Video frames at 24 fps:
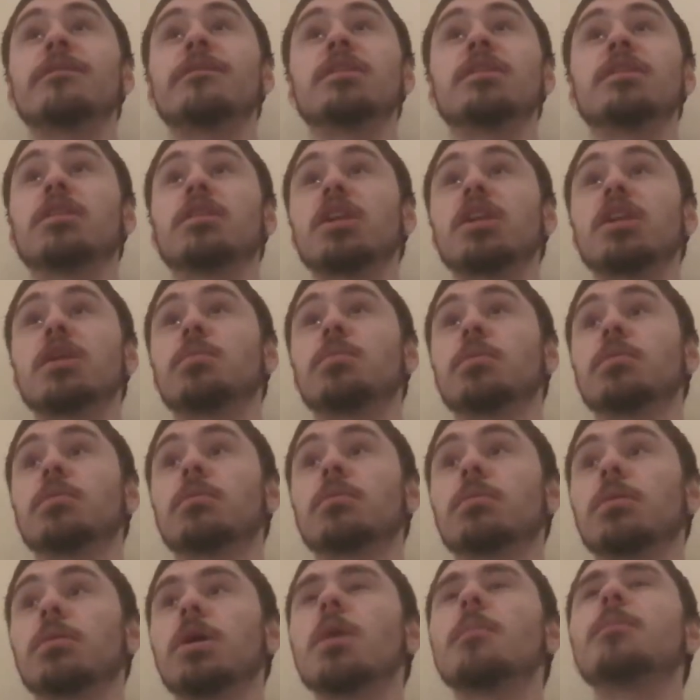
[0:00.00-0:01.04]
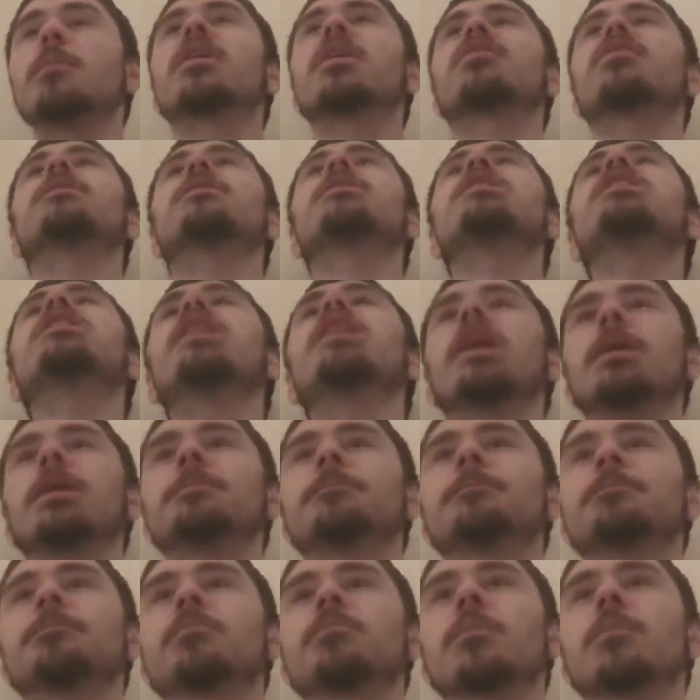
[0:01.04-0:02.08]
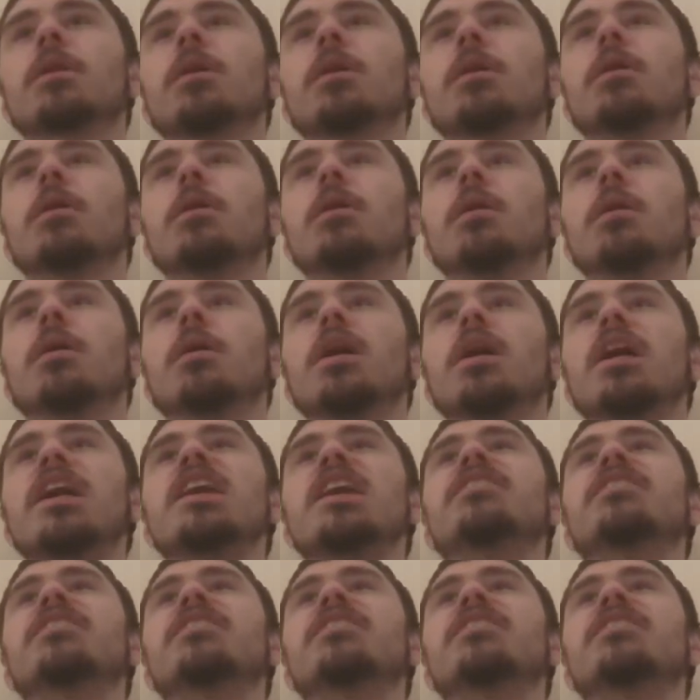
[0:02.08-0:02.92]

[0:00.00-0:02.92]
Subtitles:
Because eating is a like